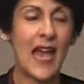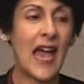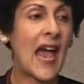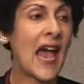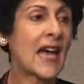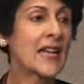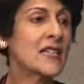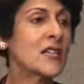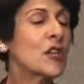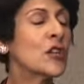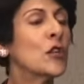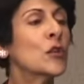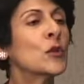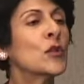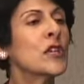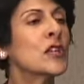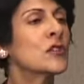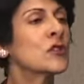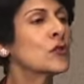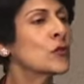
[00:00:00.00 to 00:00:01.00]
And you know,
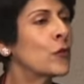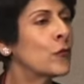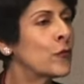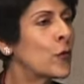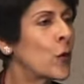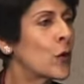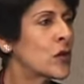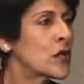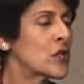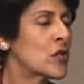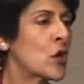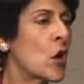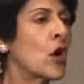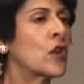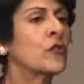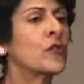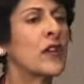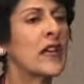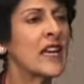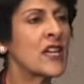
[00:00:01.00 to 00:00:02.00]
they're so focused
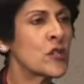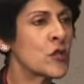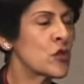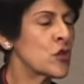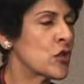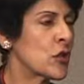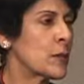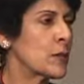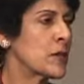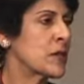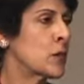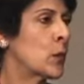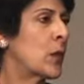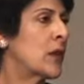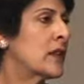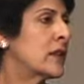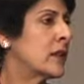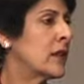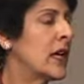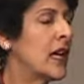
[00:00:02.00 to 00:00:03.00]
on relationships
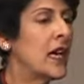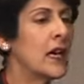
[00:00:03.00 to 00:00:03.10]
with